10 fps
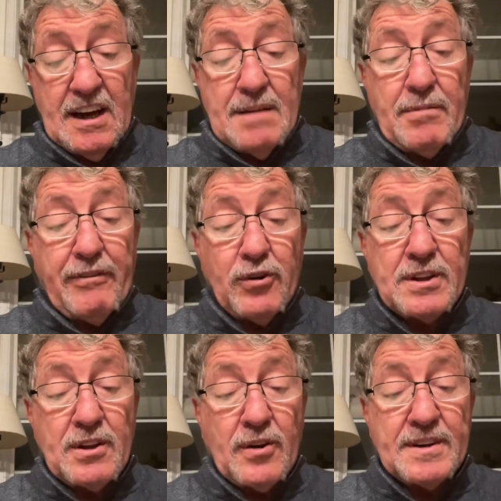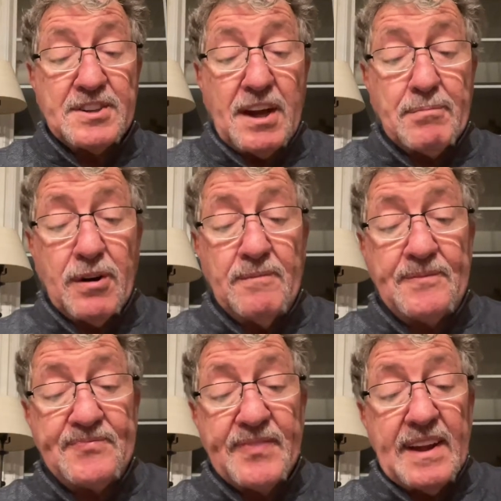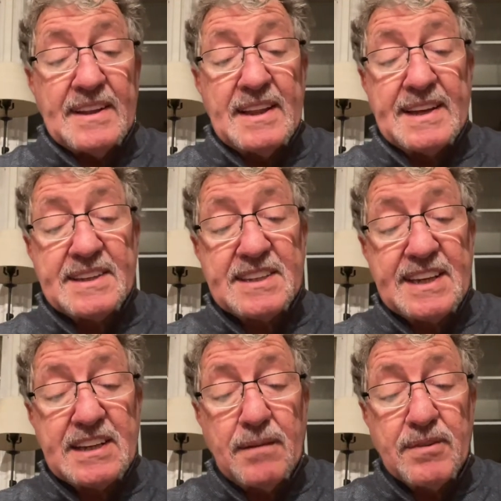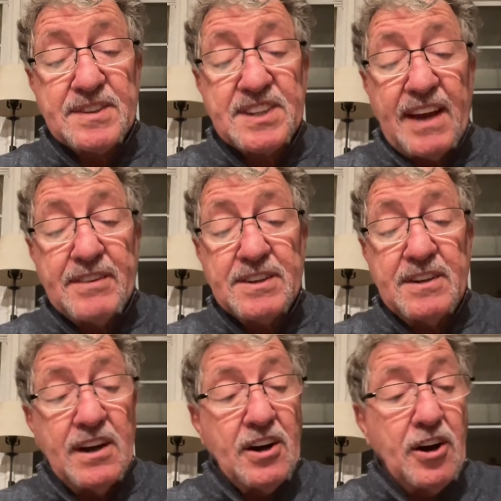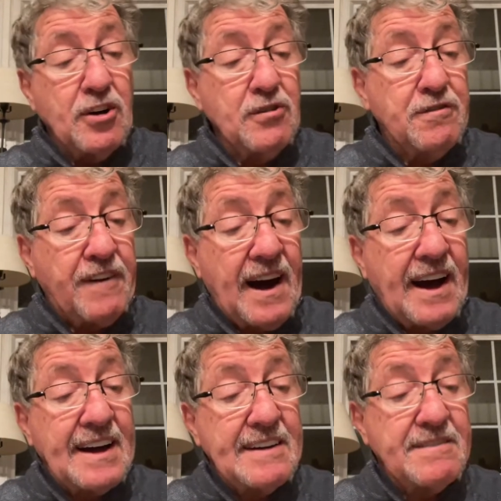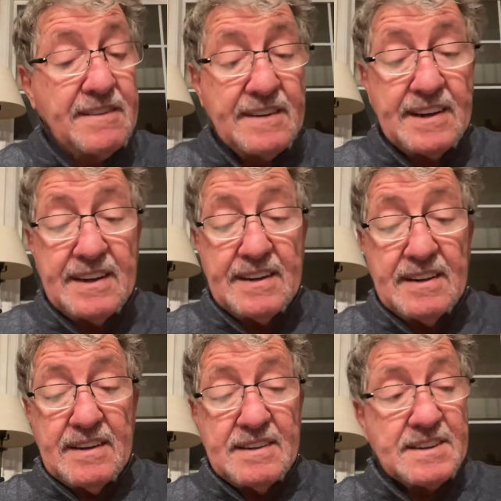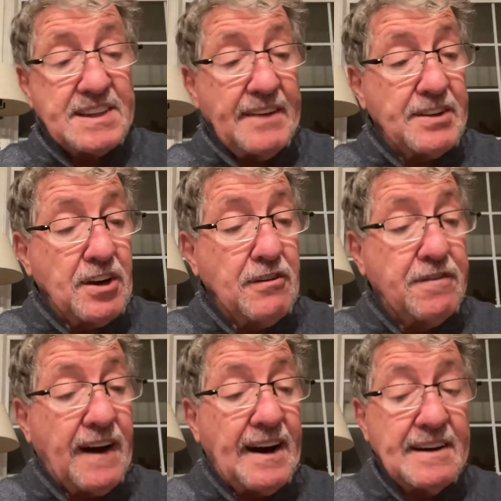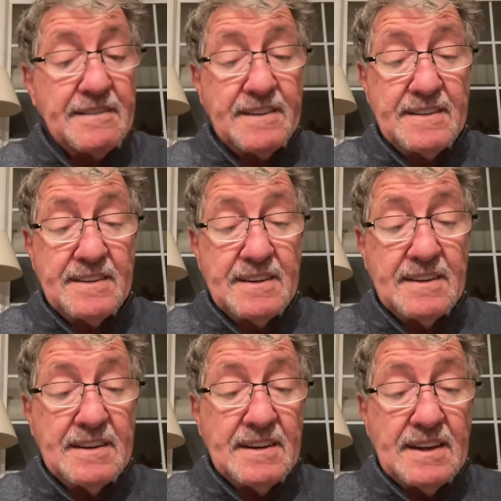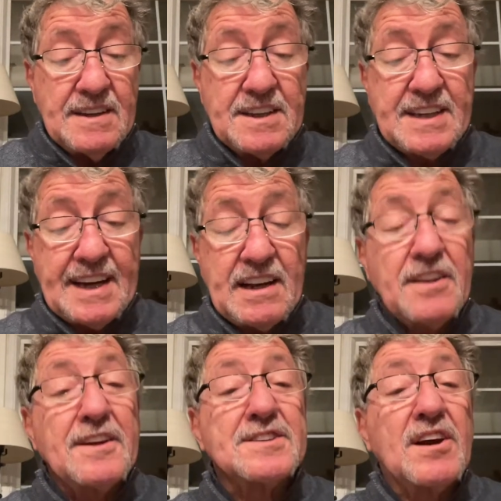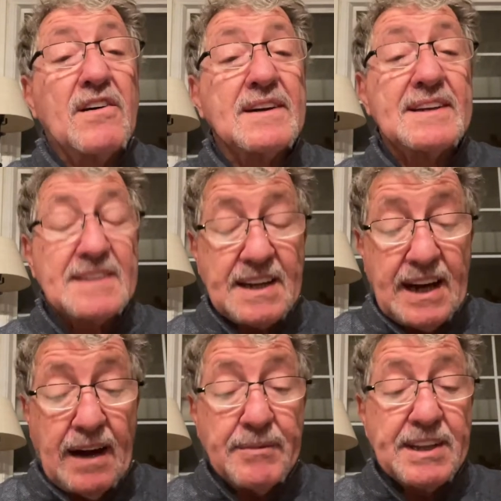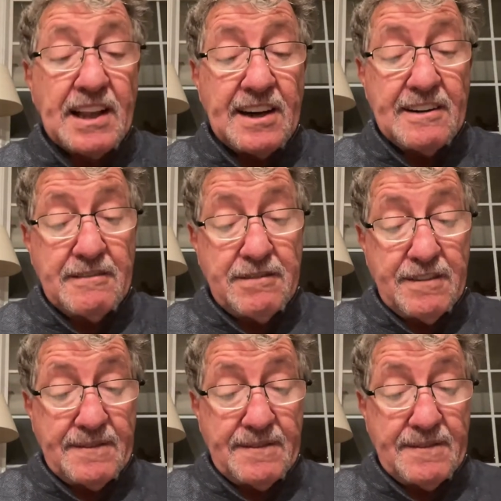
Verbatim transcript: before the Lord's Supper. Let's sing number 705. 705. The title of the song is A Common Love.